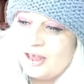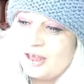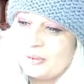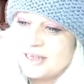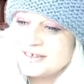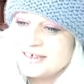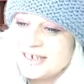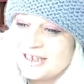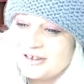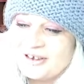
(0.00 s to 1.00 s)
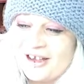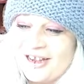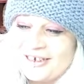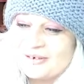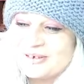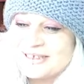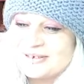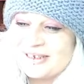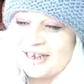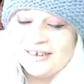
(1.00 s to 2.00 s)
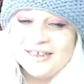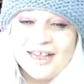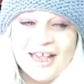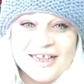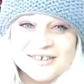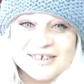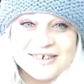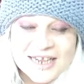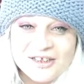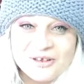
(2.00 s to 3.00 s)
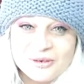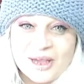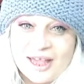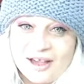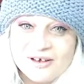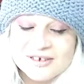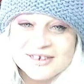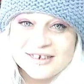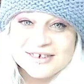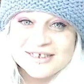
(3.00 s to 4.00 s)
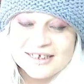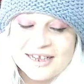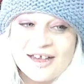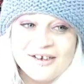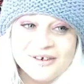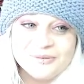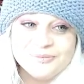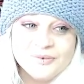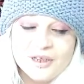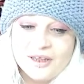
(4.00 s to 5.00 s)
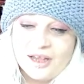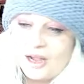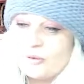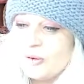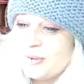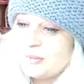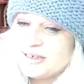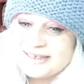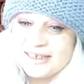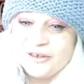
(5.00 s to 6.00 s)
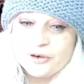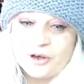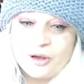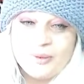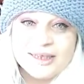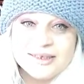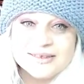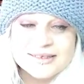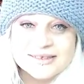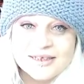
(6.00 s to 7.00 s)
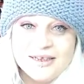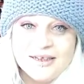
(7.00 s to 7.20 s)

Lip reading: As I take you, hi, Noah, sweetheart. As I take you out into the garden, I won't be able to see your comments.